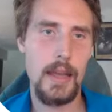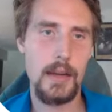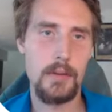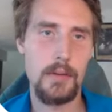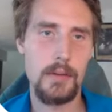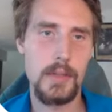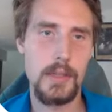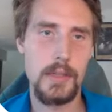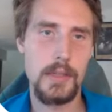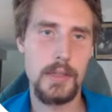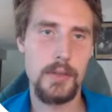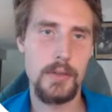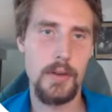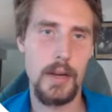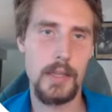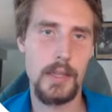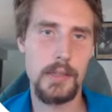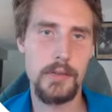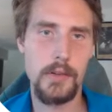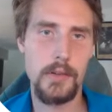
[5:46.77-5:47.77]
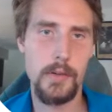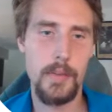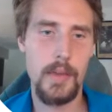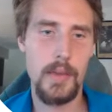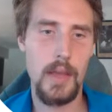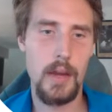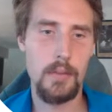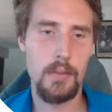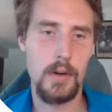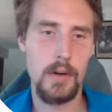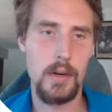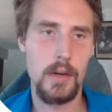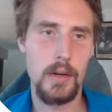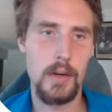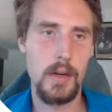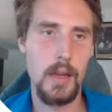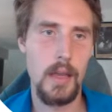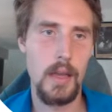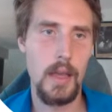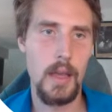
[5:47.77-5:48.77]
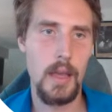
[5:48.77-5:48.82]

which is transforming that word.